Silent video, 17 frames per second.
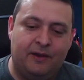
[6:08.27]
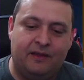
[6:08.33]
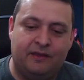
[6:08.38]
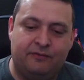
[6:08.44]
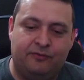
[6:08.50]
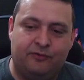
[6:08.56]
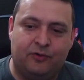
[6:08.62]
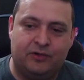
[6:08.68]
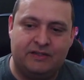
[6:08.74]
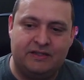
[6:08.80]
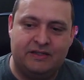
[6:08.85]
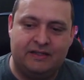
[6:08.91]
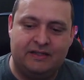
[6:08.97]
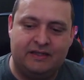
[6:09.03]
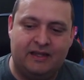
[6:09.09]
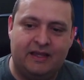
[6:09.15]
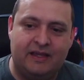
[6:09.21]
by the
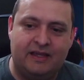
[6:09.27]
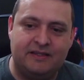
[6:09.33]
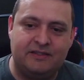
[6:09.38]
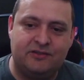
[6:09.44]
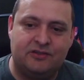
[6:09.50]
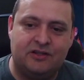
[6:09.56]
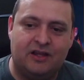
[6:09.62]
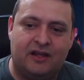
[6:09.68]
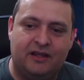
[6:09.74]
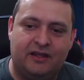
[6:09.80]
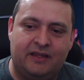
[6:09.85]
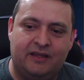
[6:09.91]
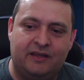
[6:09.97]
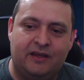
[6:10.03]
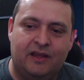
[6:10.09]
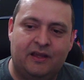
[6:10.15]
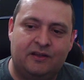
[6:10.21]
14 days, you're
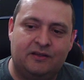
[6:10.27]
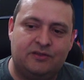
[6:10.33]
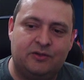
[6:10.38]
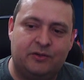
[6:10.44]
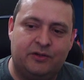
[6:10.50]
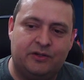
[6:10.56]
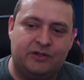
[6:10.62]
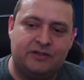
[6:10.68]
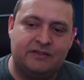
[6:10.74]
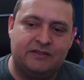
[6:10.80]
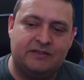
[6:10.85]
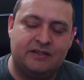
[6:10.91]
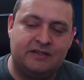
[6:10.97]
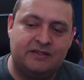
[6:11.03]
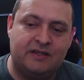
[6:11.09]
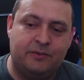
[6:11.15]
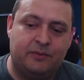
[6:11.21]
talking
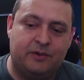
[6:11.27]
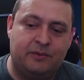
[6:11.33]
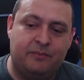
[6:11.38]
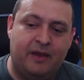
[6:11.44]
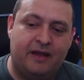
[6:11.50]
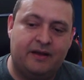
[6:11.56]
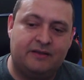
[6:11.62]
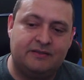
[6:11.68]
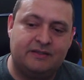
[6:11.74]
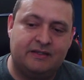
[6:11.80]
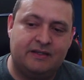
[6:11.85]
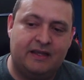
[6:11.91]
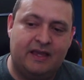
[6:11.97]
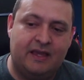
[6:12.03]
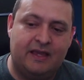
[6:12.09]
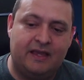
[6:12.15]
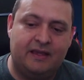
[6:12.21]
261 battles a
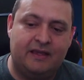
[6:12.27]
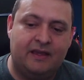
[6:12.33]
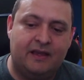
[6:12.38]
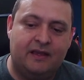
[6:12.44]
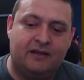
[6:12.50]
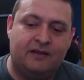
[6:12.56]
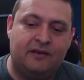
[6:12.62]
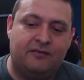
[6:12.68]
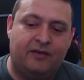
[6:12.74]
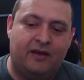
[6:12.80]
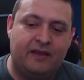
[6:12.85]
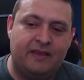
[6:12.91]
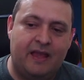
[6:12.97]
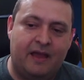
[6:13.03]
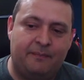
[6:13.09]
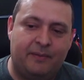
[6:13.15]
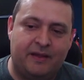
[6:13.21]
day. Divide
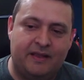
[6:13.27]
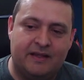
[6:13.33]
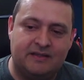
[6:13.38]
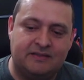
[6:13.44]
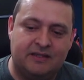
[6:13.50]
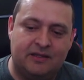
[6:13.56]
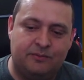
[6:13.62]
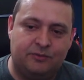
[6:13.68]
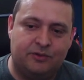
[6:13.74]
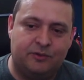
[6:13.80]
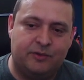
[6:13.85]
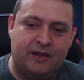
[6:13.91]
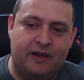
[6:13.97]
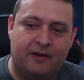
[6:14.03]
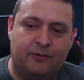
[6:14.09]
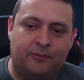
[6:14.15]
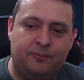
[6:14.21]
that by that same
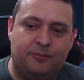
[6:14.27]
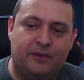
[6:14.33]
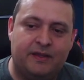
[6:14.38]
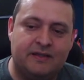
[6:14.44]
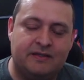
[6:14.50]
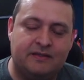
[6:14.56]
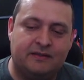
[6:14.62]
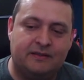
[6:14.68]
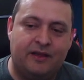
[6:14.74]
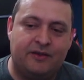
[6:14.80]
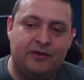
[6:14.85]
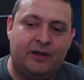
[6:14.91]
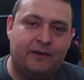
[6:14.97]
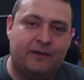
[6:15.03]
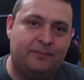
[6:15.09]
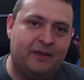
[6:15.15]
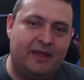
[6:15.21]
three hour play. Now you
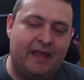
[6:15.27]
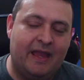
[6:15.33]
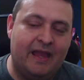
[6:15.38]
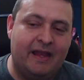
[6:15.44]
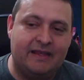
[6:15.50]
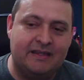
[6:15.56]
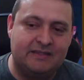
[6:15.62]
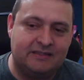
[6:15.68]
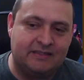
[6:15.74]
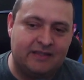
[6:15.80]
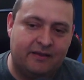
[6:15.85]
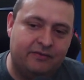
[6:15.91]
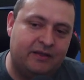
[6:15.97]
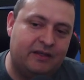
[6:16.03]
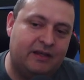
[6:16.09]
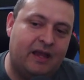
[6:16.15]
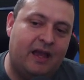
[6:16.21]
got to play
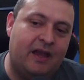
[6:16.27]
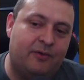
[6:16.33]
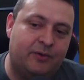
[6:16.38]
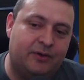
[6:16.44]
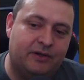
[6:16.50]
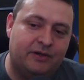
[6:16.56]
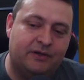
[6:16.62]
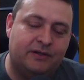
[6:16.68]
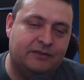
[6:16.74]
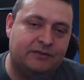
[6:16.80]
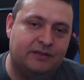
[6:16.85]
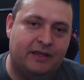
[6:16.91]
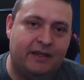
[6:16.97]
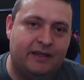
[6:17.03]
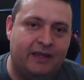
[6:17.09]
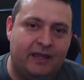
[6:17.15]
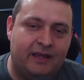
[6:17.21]
87 hour
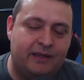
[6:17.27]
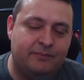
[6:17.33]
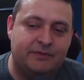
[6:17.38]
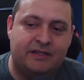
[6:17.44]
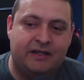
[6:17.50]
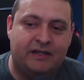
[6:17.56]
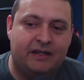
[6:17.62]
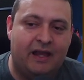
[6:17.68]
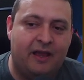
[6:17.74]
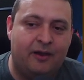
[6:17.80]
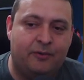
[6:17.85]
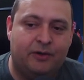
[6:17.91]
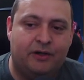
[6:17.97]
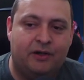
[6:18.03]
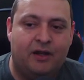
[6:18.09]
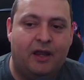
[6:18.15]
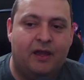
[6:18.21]
eh, games in an
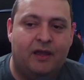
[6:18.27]
hour.